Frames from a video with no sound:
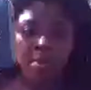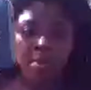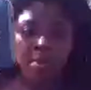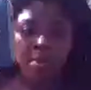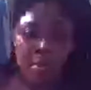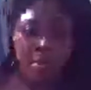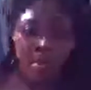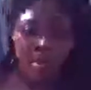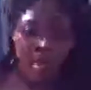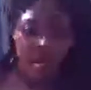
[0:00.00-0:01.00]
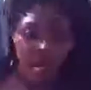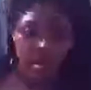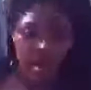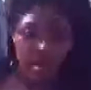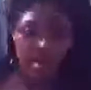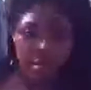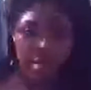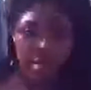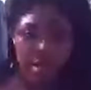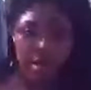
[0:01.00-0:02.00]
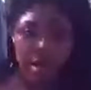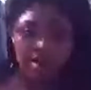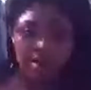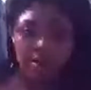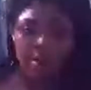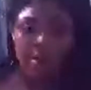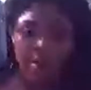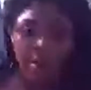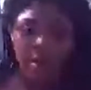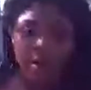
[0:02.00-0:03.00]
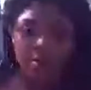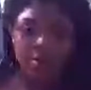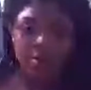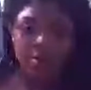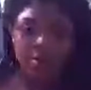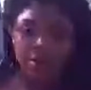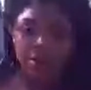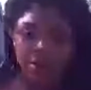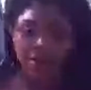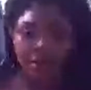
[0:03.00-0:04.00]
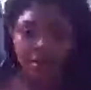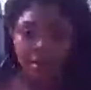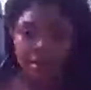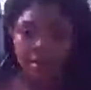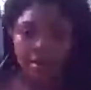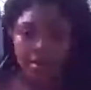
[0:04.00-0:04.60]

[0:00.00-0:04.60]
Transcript: to get this email thing out the way so I can really focus.